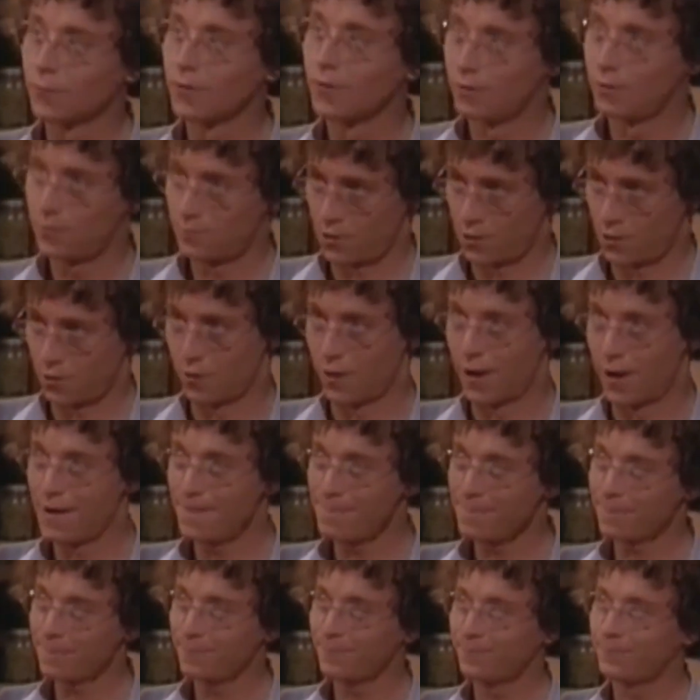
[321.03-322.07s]
2
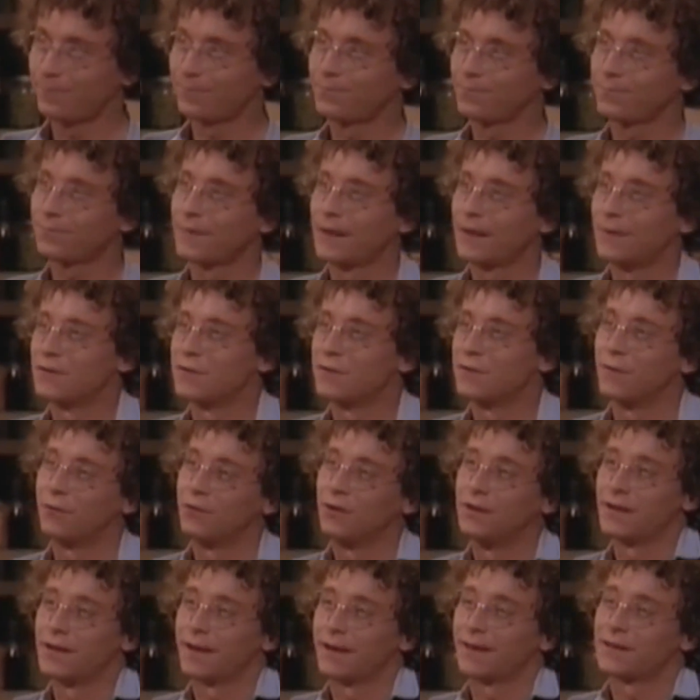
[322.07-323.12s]
unplanned
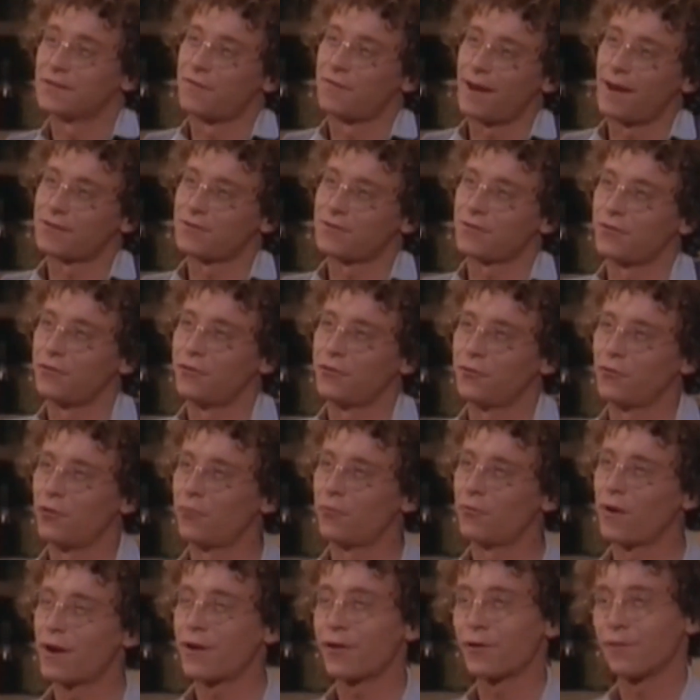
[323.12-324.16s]
pregnancies, and once
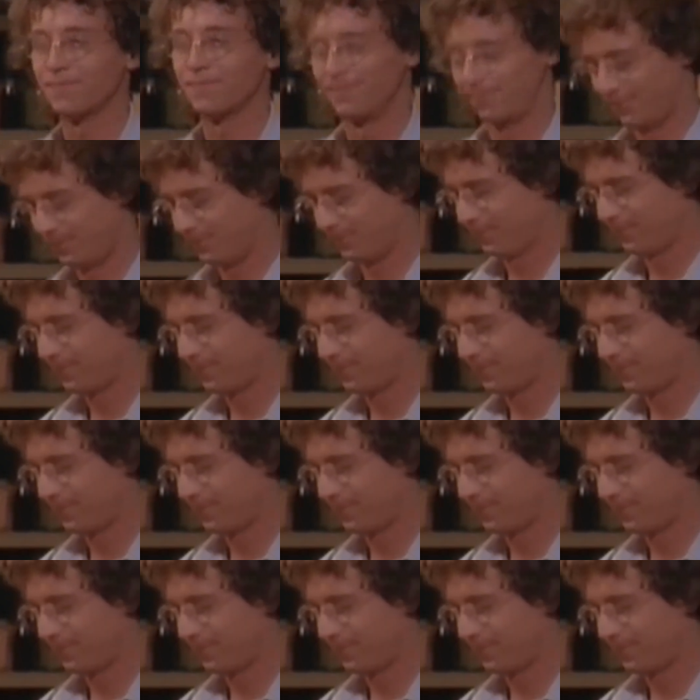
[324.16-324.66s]
contracting a